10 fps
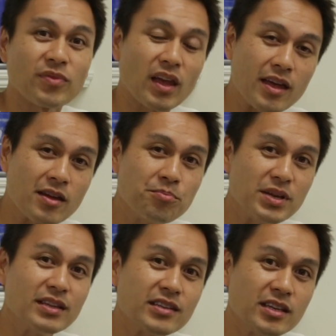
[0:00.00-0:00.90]
and be
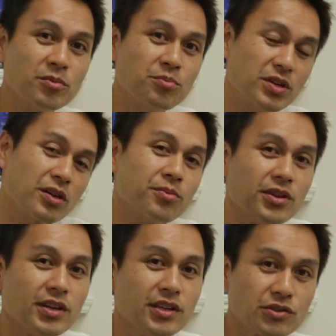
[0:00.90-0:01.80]
a team and be a
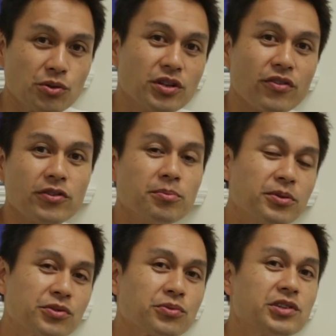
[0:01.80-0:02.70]
community. So definitely
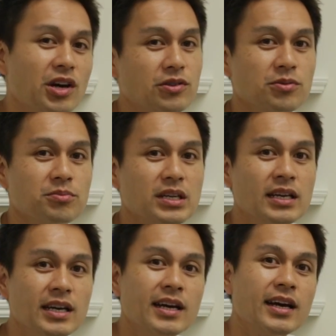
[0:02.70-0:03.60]
please reach out to me
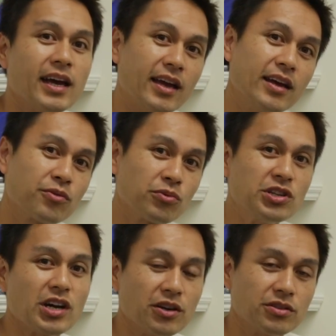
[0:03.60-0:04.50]
and
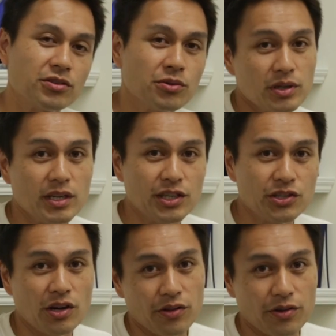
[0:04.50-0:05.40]
reach out to
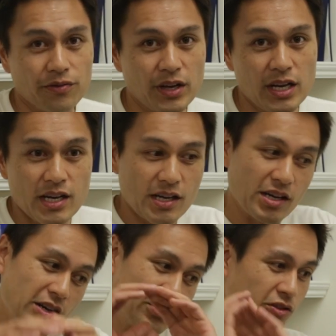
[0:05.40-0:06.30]
each other.
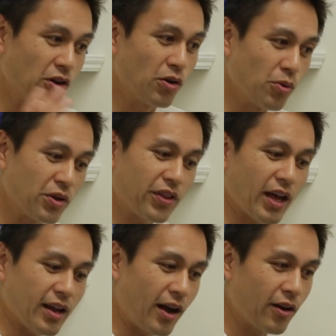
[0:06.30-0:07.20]
So with
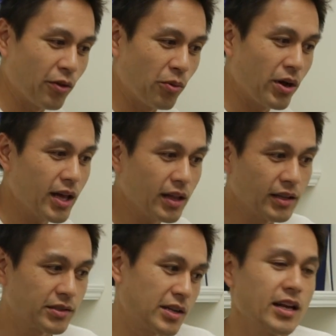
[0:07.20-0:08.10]
that out of the way,
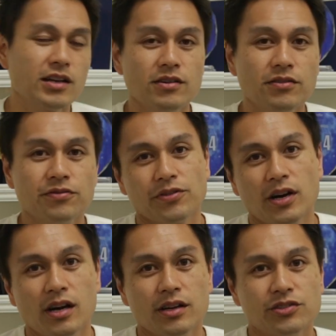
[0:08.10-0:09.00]
let's kind of
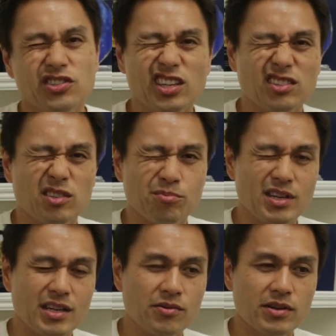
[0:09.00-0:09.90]
just get some
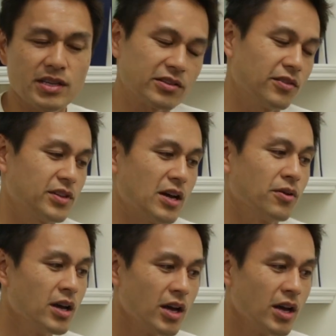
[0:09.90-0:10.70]
nitty-gritty stuff down.